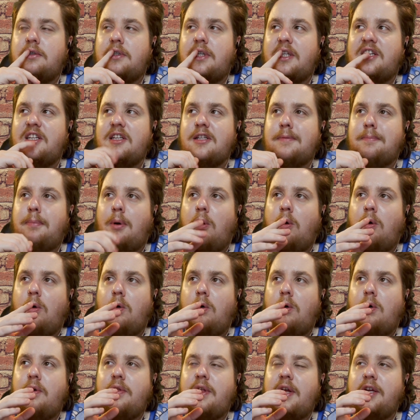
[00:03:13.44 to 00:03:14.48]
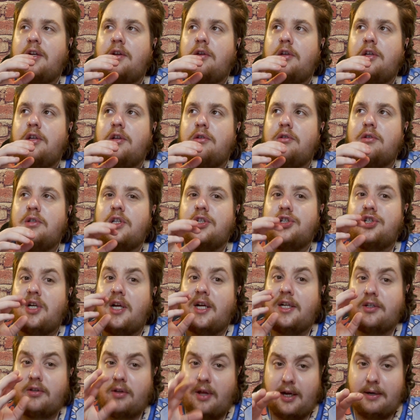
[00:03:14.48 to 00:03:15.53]
like this pole that you use to
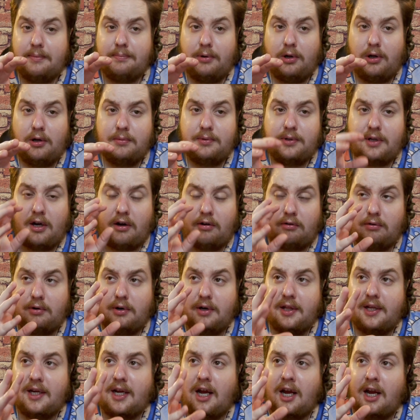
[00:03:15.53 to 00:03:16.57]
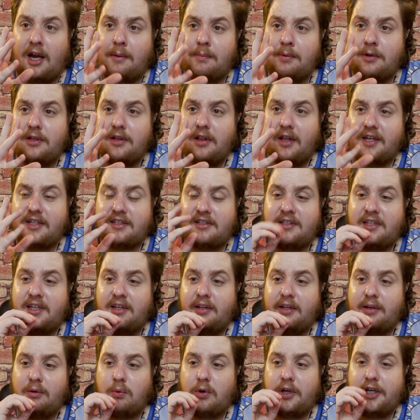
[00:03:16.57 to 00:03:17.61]
change light bulbs that are really high up into like a
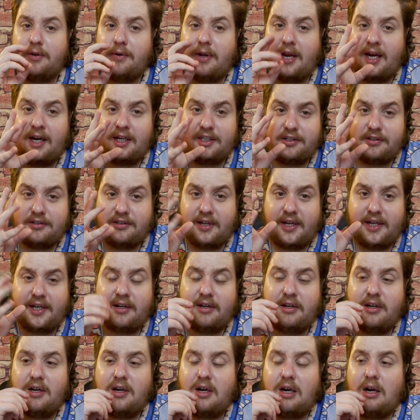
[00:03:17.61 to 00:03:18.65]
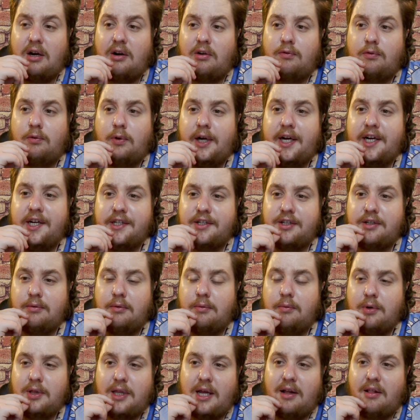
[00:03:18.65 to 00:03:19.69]
ceiling where you can't just like reach
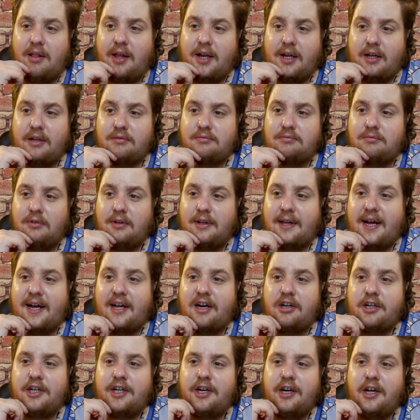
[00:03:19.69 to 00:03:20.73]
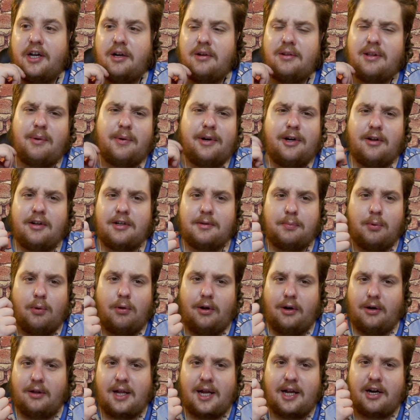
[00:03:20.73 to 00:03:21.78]
without like a ladder, you know, that way you don't have to
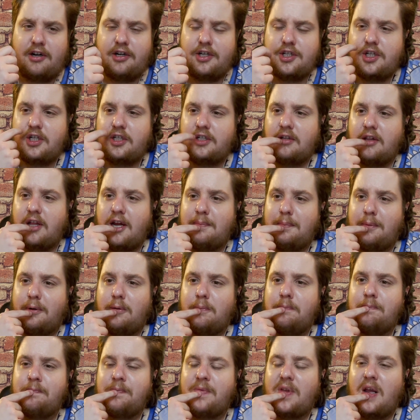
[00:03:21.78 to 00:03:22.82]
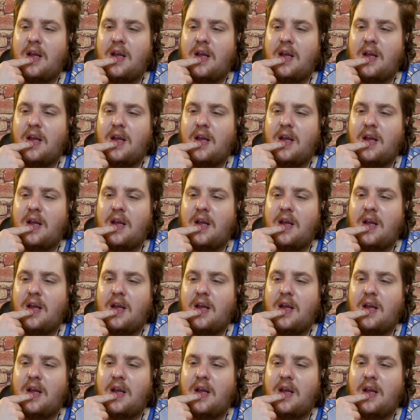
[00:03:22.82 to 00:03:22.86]
pull out a ladder to change a light bulb.